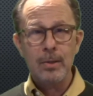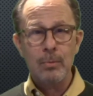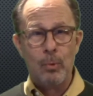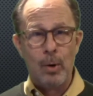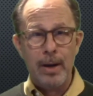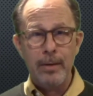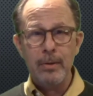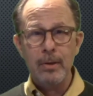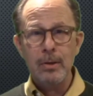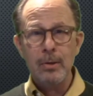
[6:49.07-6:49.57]

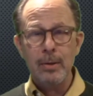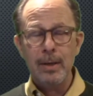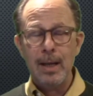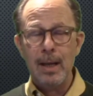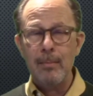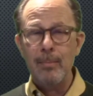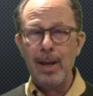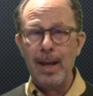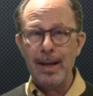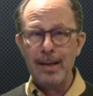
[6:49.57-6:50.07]
why they're doing
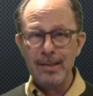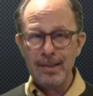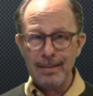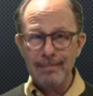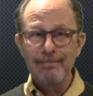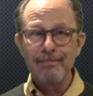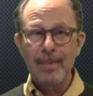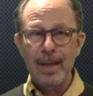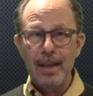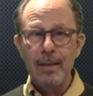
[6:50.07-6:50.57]
AMX,
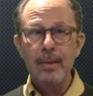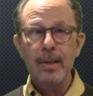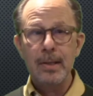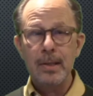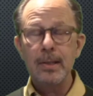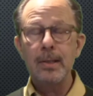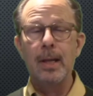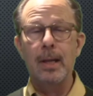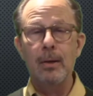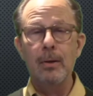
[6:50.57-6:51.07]
this
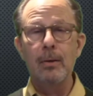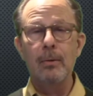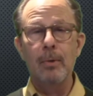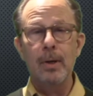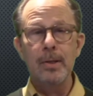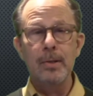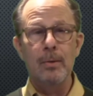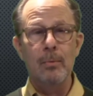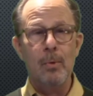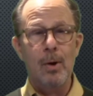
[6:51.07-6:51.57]
is a good
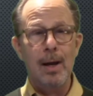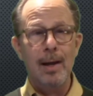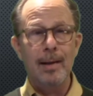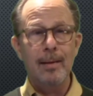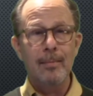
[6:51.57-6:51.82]
reason why.